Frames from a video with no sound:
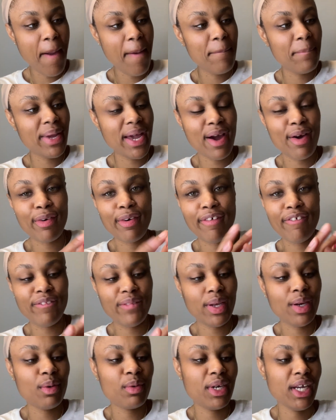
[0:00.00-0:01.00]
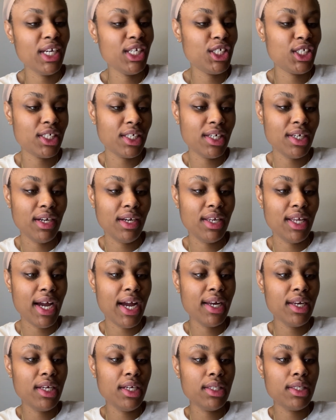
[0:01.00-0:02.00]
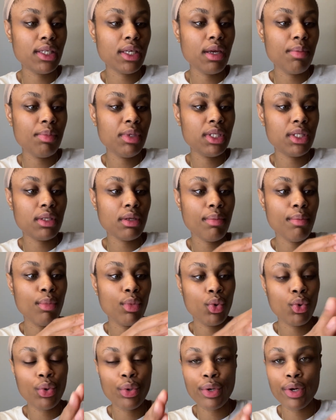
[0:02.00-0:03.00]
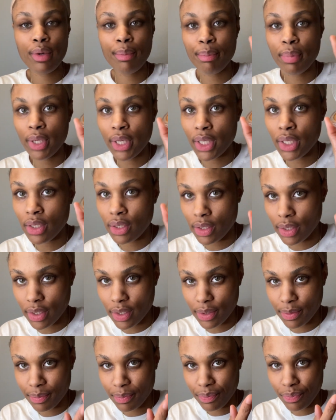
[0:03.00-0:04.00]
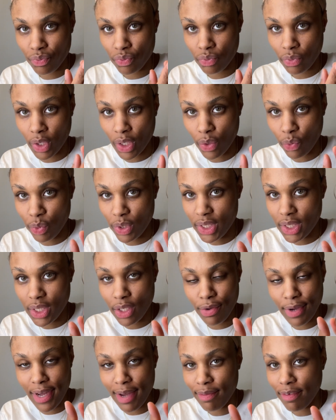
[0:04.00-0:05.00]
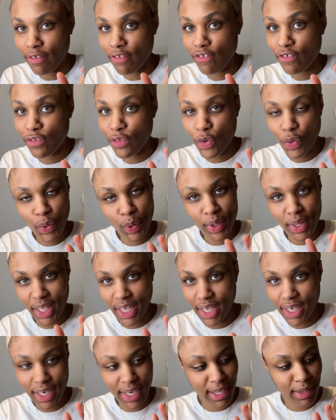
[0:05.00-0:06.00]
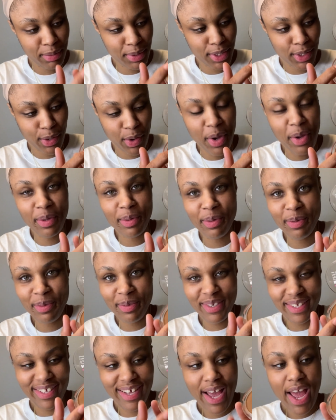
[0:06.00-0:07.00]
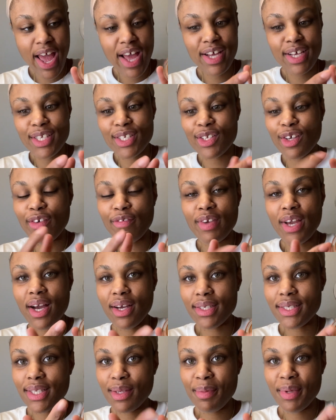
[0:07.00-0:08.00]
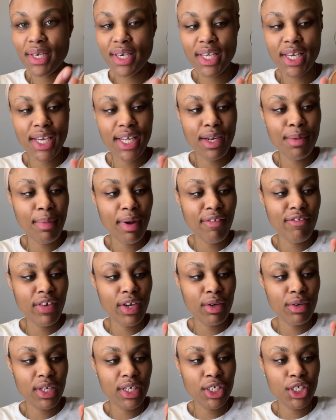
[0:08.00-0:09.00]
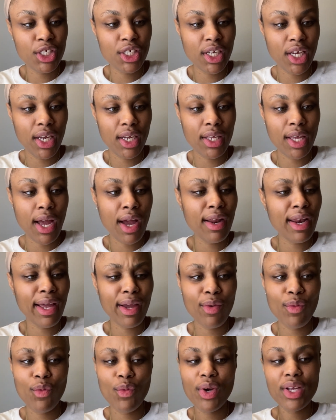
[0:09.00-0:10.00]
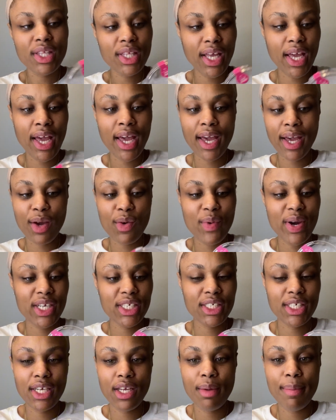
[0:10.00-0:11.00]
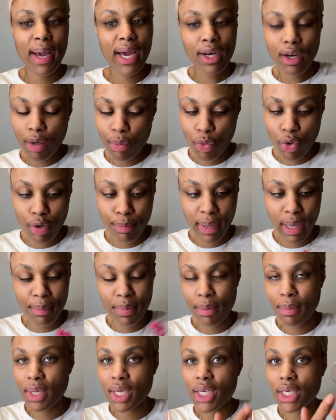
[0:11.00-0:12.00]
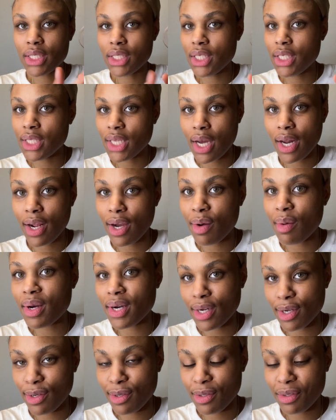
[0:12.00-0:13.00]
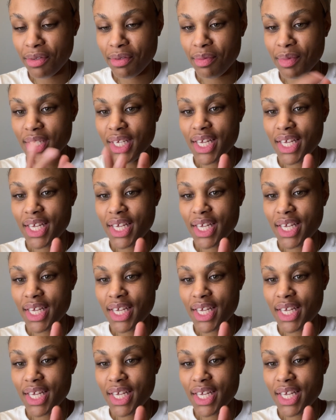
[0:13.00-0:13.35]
powder foundation, honey, I need to give me some more, but look, we still have a full thing left. So so if y'all see me digging in my foundation and y'all like, what the heck, why she ain't about no more, baby? Because it's not all gone.